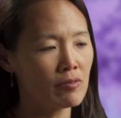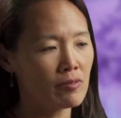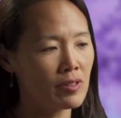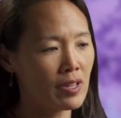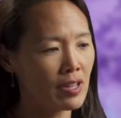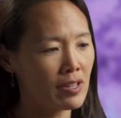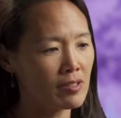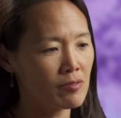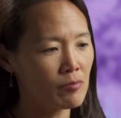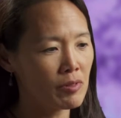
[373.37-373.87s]

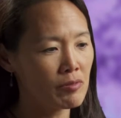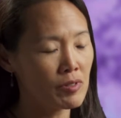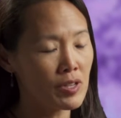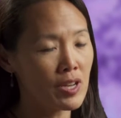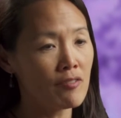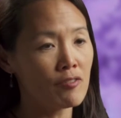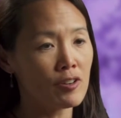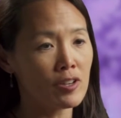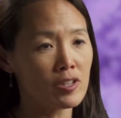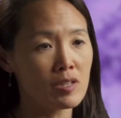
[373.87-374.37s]
that we would
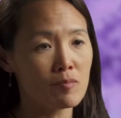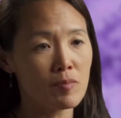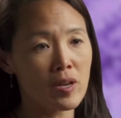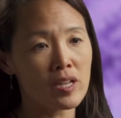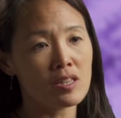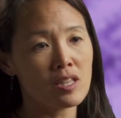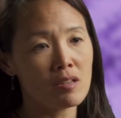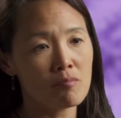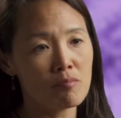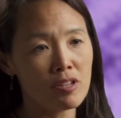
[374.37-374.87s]
never
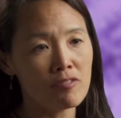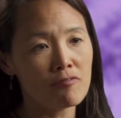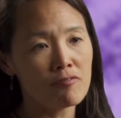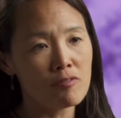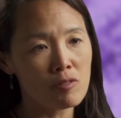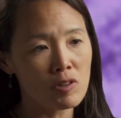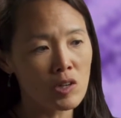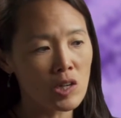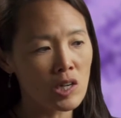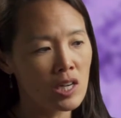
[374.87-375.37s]
expect them
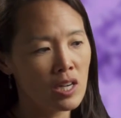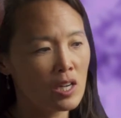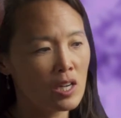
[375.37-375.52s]
before.